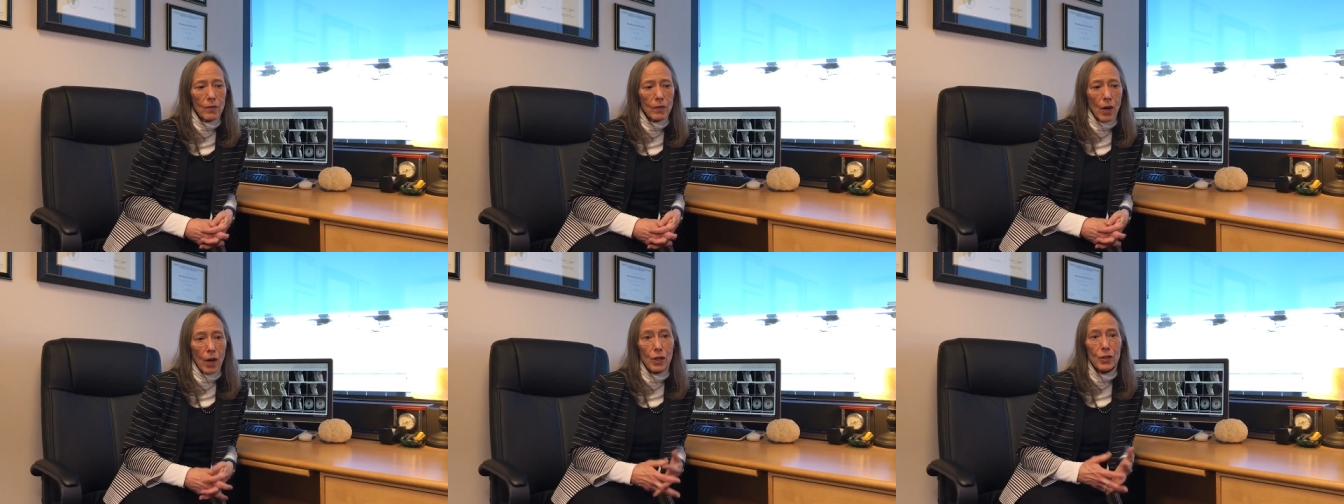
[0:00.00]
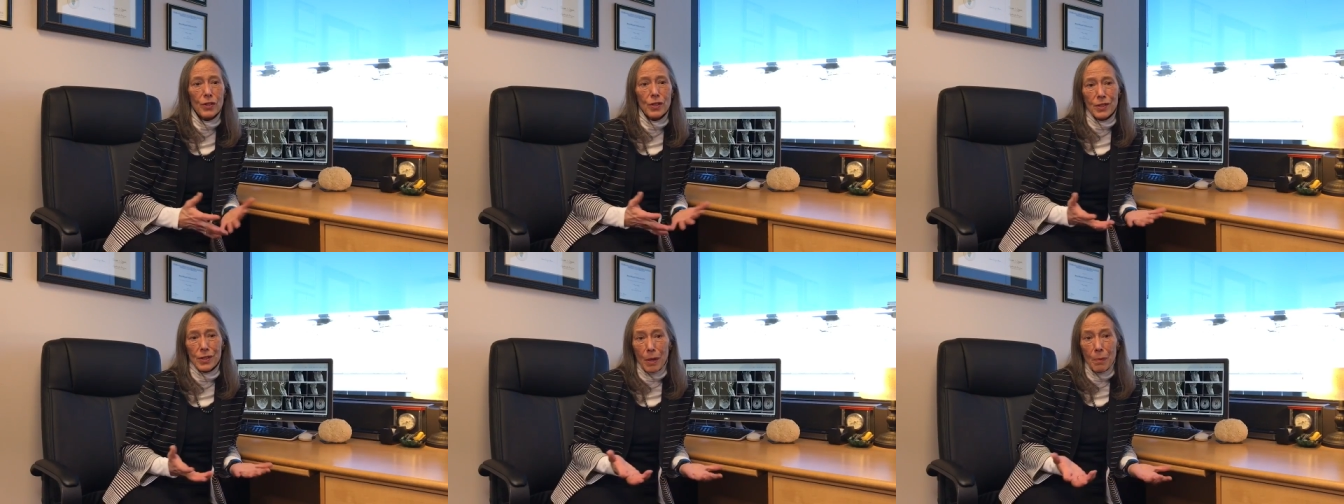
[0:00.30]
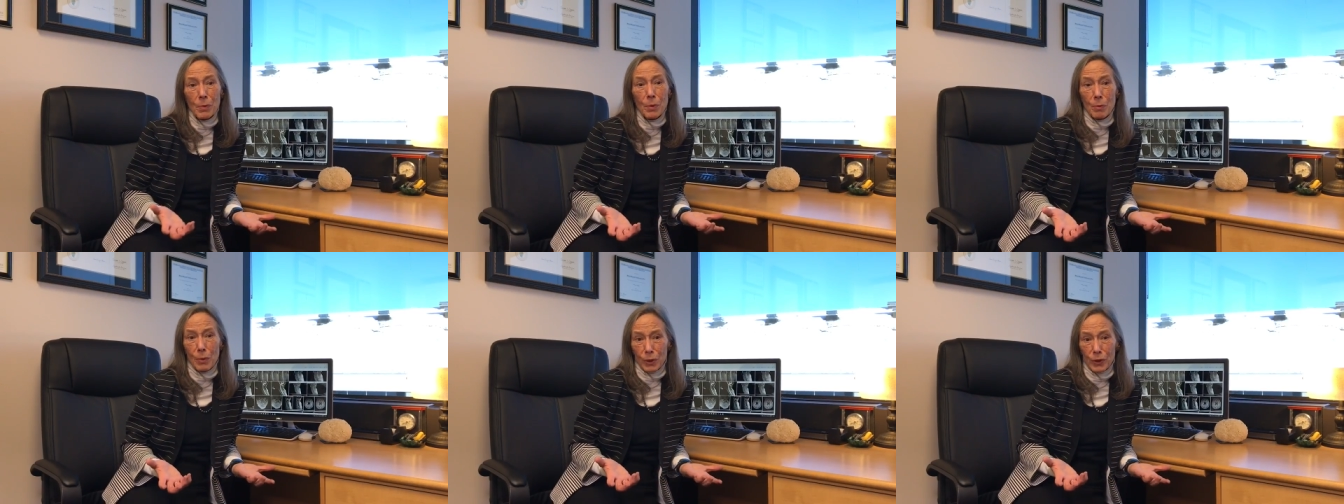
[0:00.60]
are
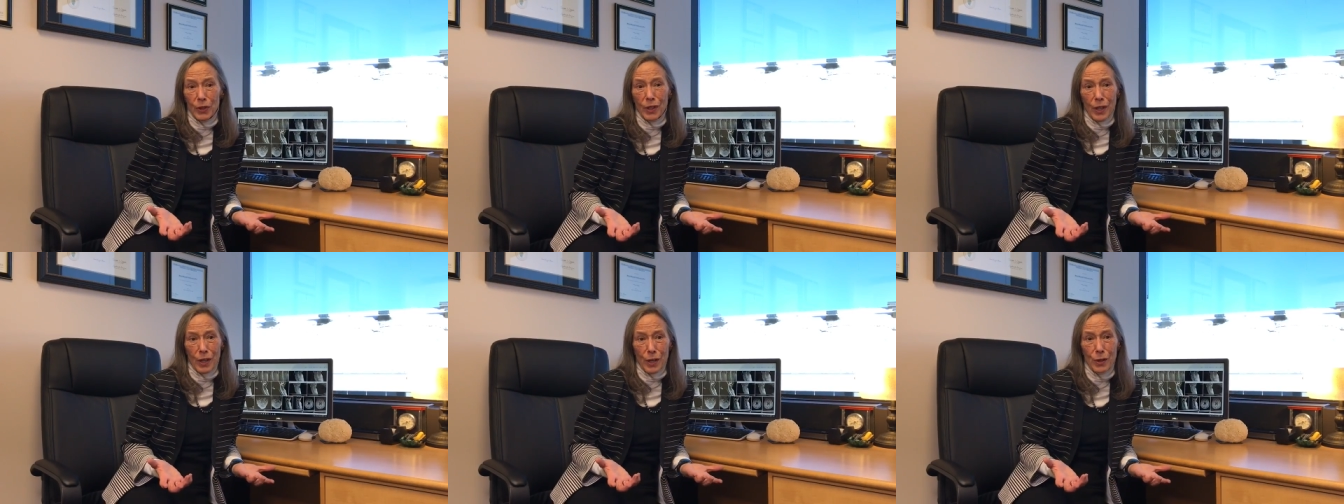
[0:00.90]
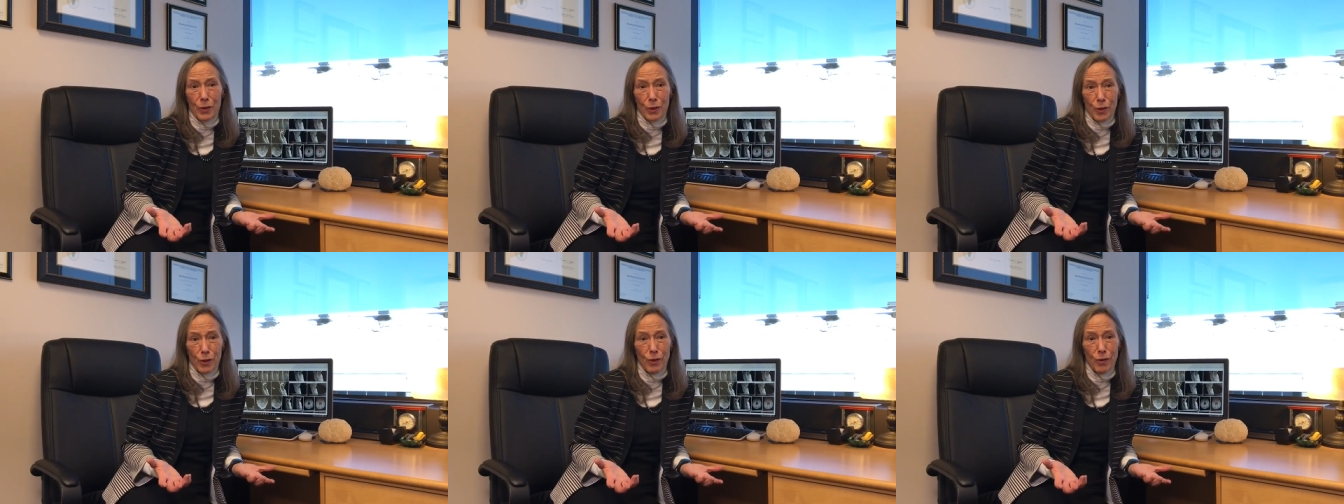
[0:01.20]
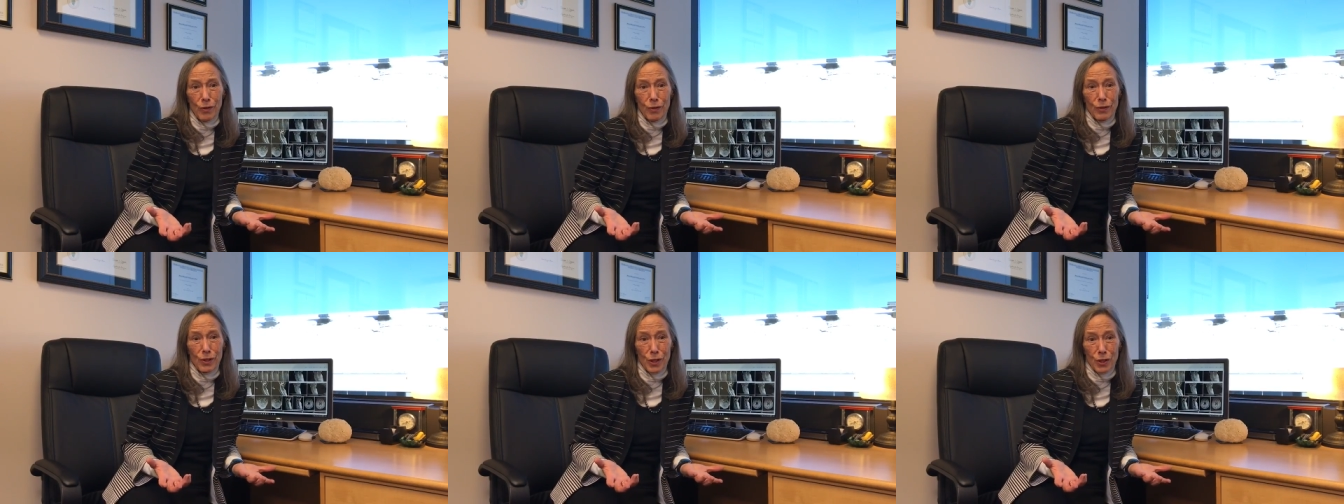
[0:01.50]
susceptible to other
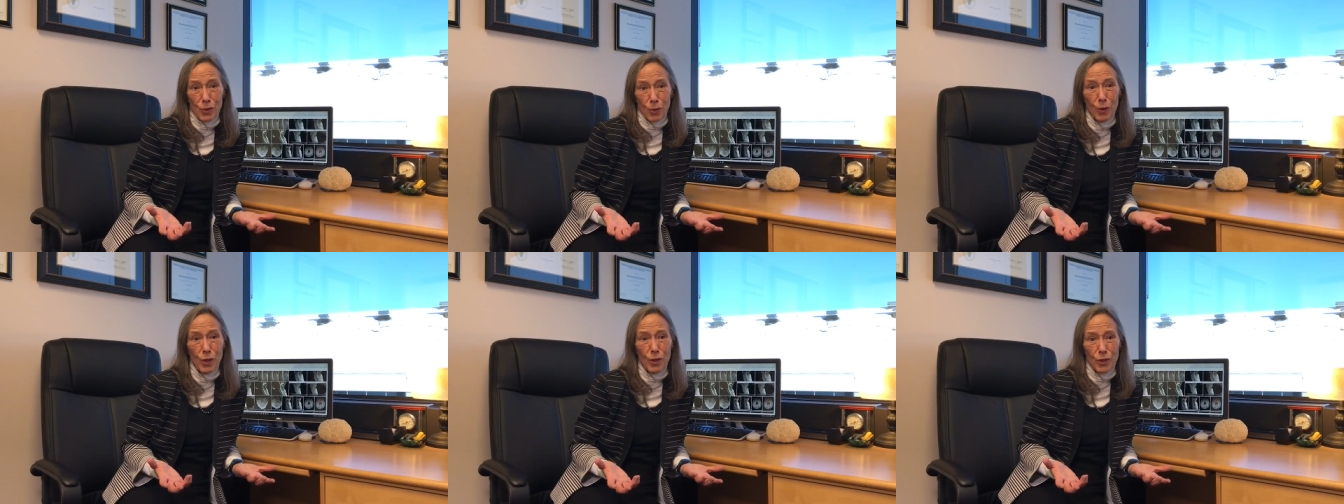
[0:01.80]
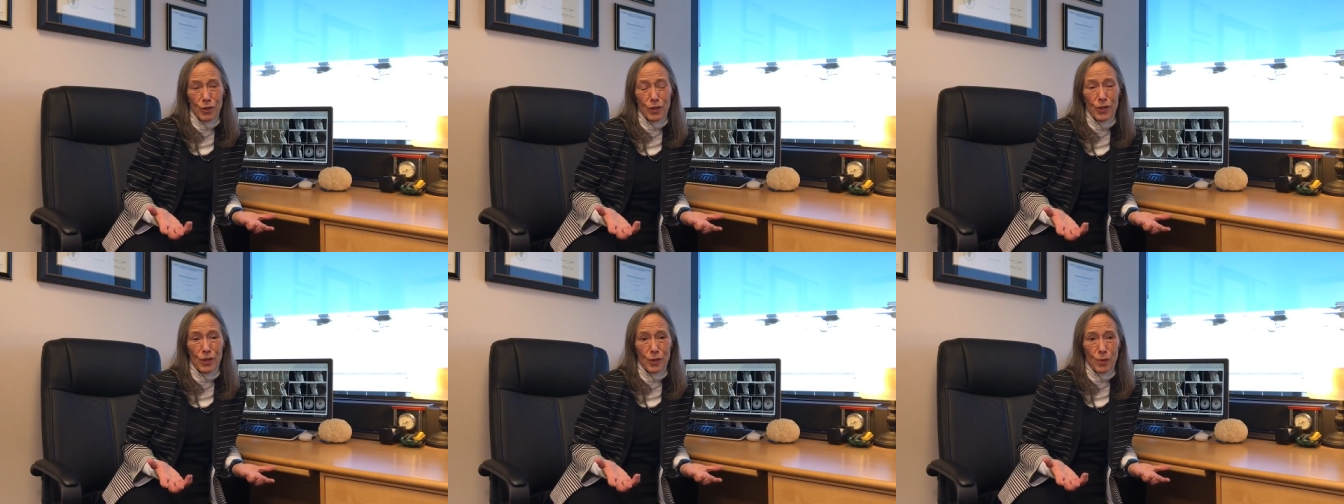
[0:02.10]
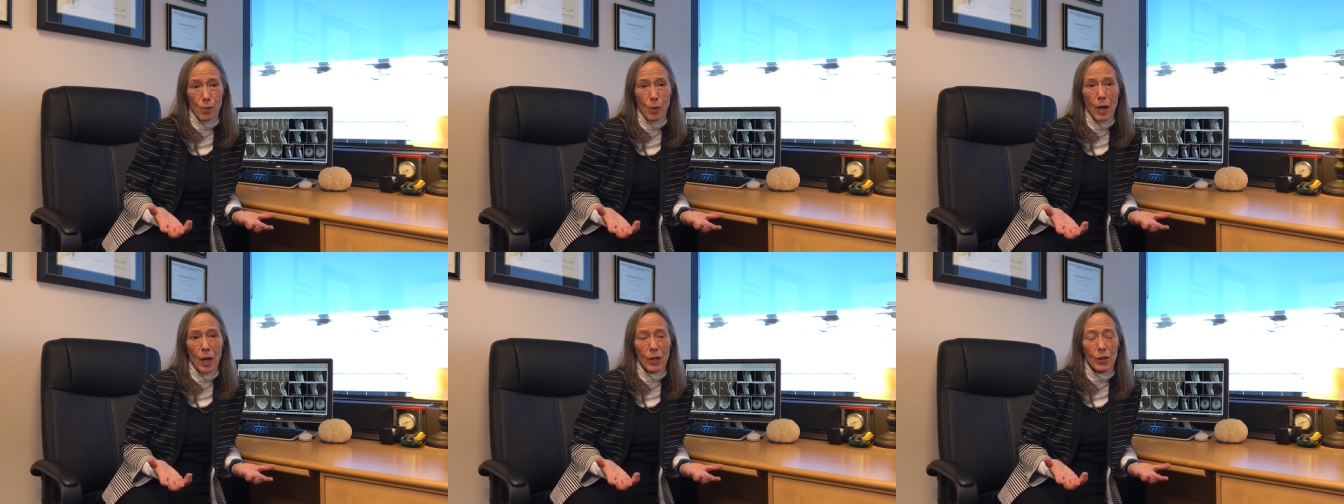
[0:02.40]
disorders
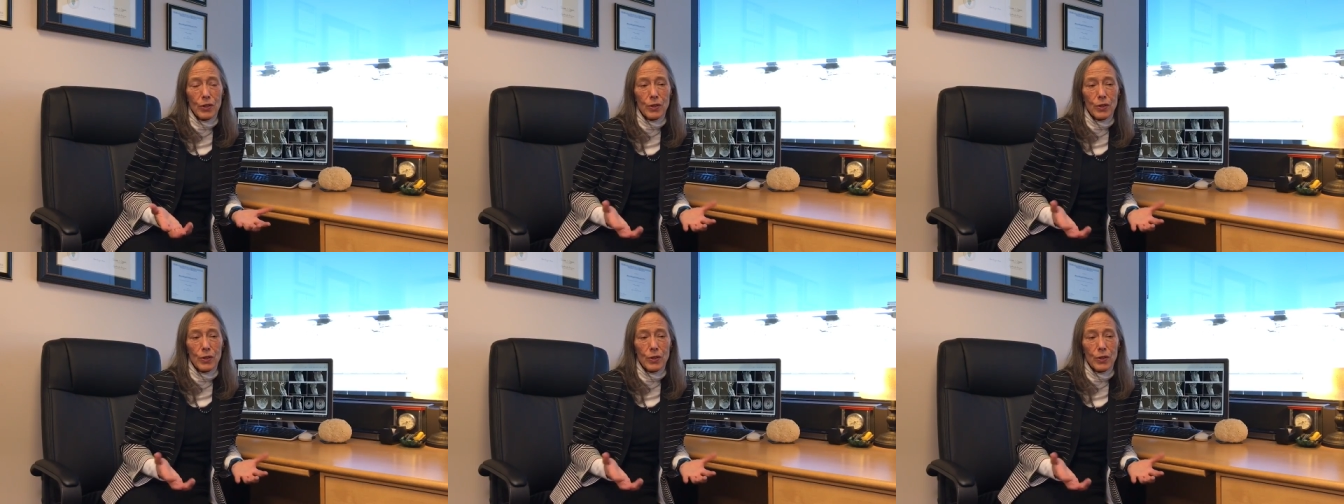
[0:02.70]
as well.